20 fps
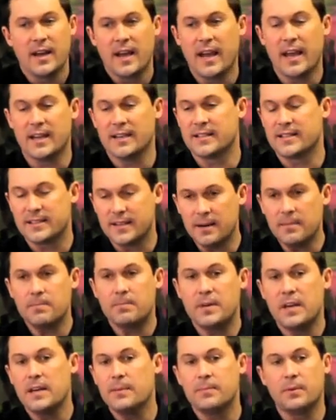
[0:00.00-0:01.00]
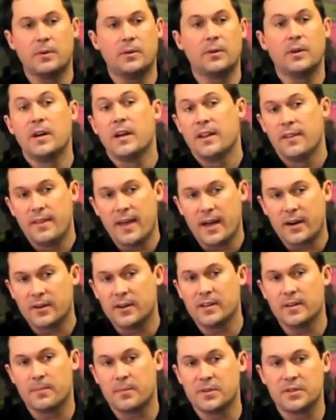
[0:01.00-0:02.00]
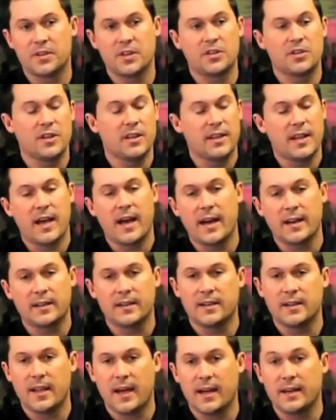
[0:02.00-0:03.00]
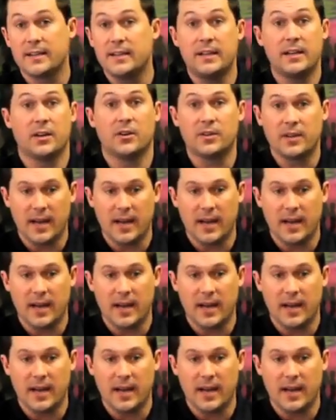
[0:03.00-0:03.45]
And some people that are in the position that you know,